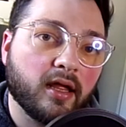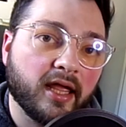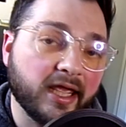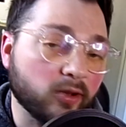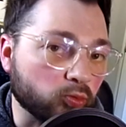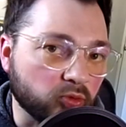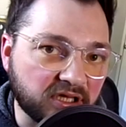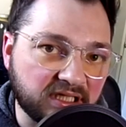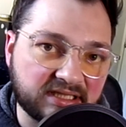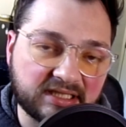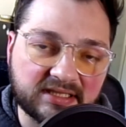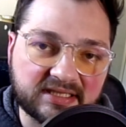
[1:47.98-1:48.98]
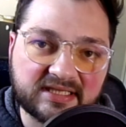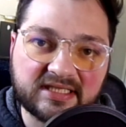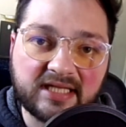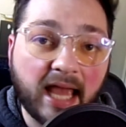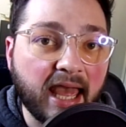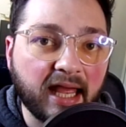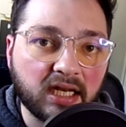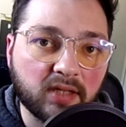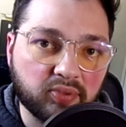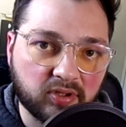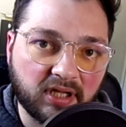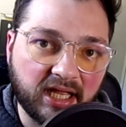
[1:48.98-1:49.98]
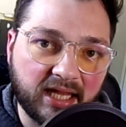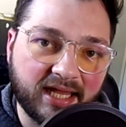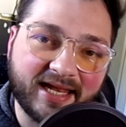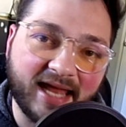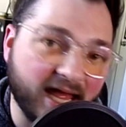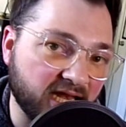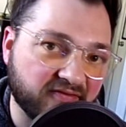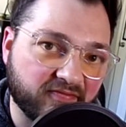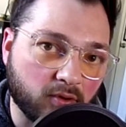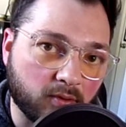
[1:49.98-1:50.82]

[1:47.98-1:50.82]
It really didn't see any play in any form